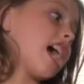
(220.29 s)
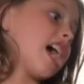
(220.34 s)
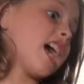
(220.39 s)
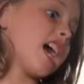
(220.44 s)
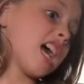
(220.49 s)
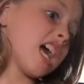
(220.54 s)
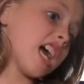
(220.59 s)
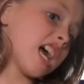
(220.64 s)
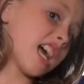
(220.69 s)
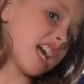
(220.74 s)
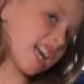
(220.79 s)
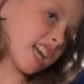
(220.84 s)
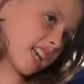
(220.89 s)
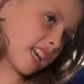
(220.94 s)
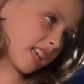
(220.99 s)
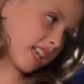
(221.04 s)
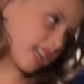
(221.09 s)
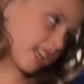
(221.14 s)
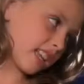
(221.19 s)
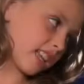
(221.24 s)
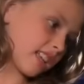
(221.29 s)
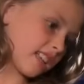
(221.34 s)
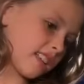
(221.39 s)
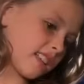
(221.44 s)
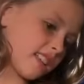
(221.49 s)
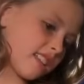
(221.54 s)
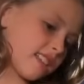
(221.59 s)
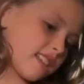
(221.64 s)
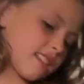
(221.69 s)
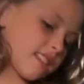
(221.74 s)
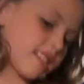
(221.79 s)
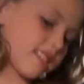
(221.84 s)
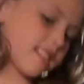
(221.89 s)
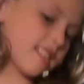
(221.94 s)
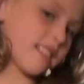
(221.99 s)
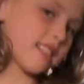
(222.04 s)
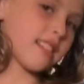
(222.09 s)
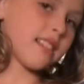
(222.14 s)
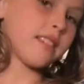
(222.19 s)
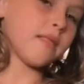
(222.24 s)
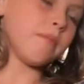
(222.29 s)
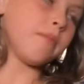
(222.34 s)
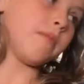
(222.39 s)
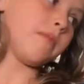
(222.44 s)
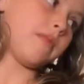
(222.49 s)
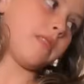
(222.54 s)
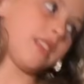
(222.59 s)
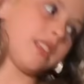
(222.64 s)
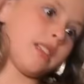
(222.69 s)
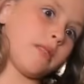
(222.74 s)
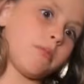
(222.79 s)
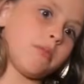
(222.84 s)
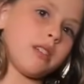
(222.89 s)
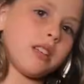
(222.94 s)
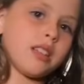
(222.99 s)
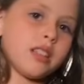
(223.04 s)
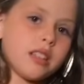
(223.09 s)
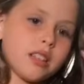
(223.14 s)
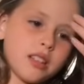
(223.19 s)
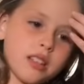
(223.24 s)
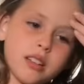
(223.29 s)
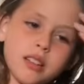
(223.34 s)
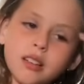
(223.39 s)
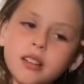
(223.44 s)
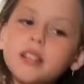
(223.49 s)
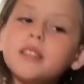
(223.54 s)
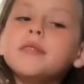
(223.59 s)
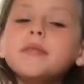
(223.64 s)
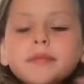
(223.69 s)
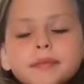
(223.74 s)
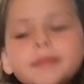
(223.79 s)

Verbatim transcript: one? That one's a step up, right?